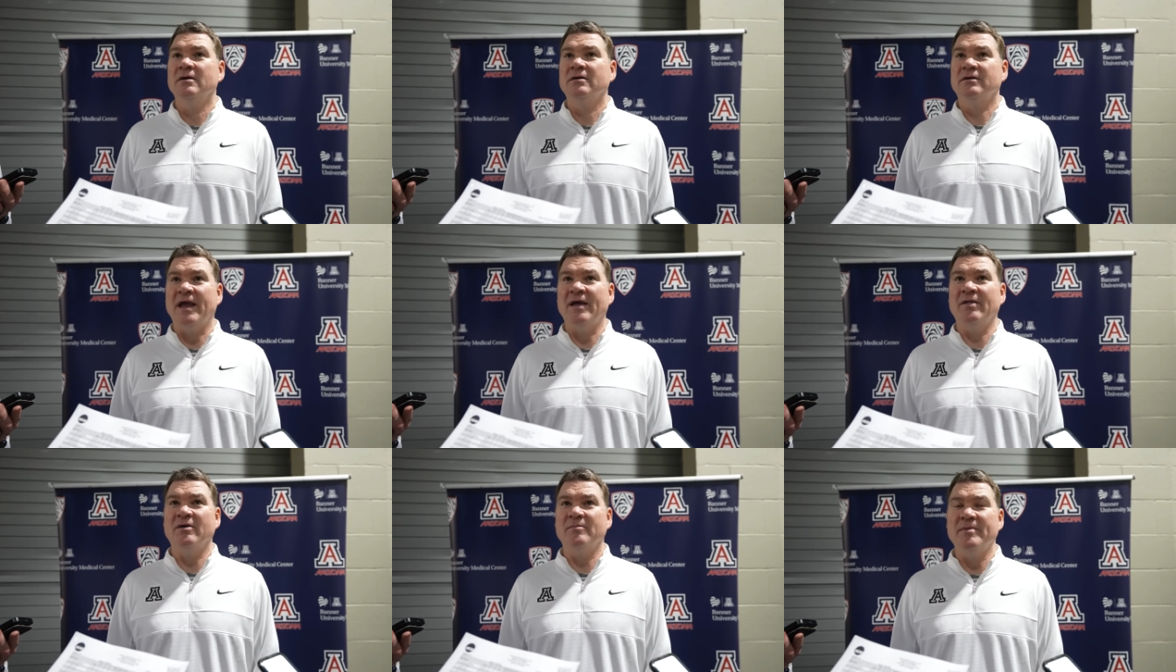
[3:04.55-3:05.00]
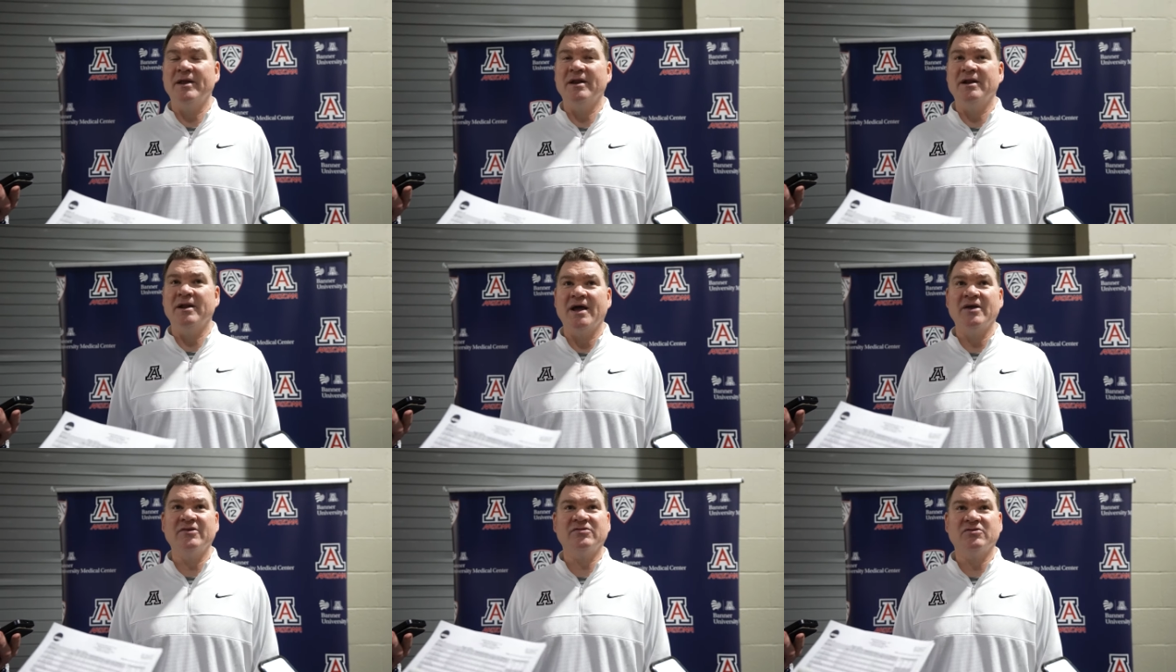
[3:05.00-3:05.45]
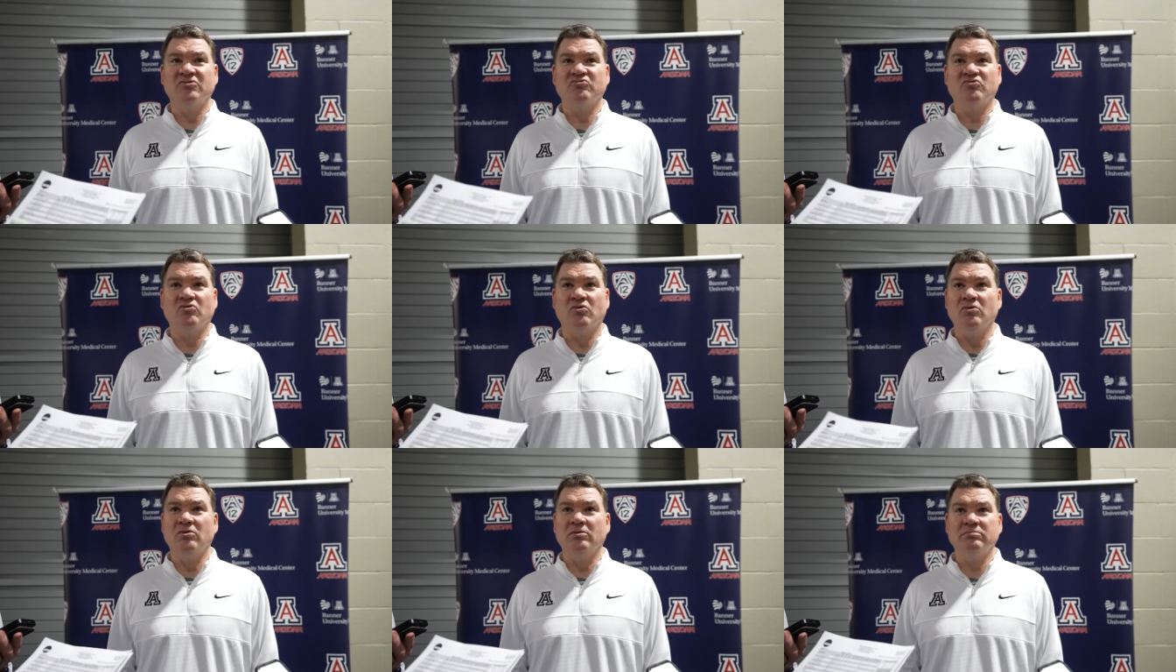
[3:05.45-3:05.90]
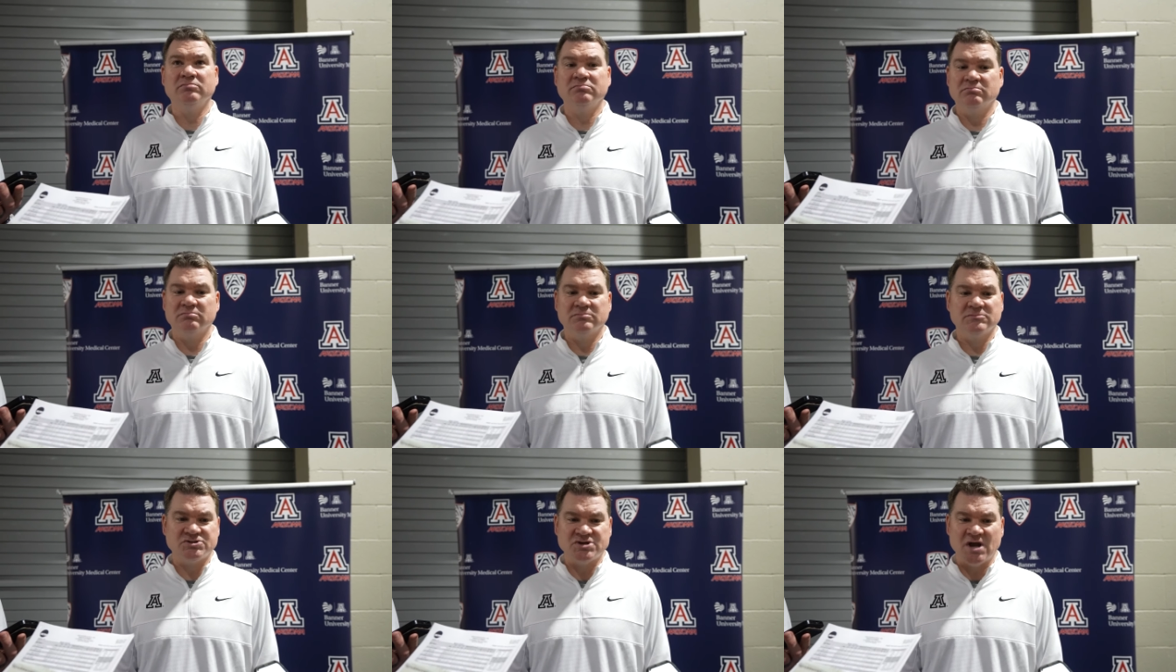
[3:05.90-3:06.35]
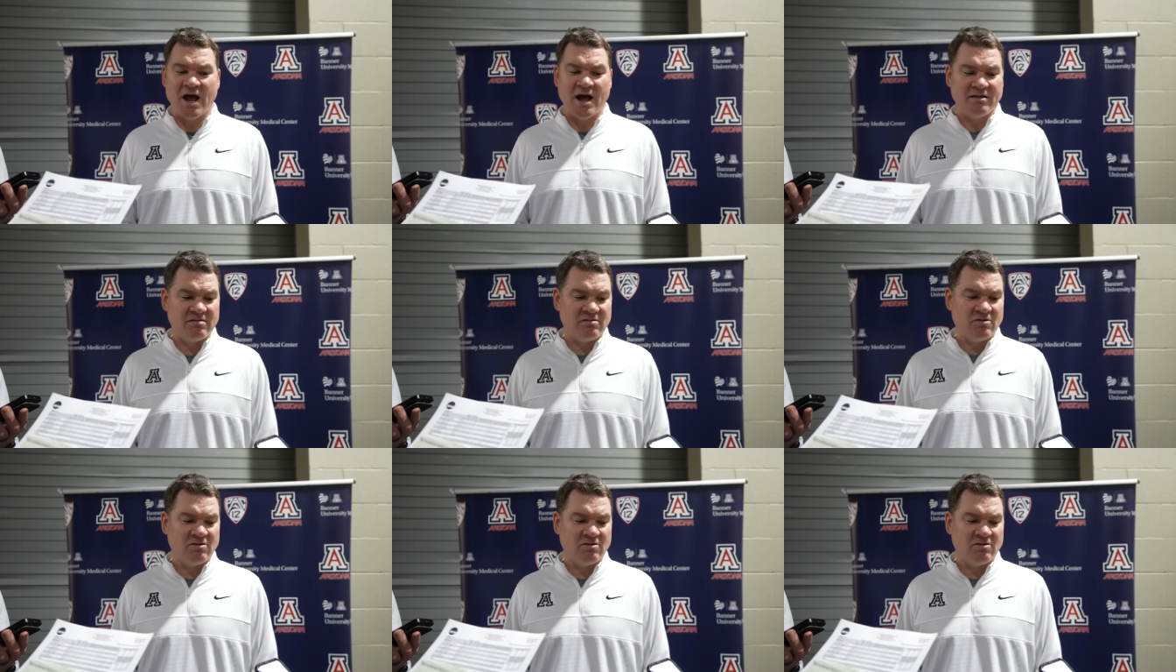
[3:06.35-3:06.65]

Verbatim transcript: Caleb made a nice controlled shot.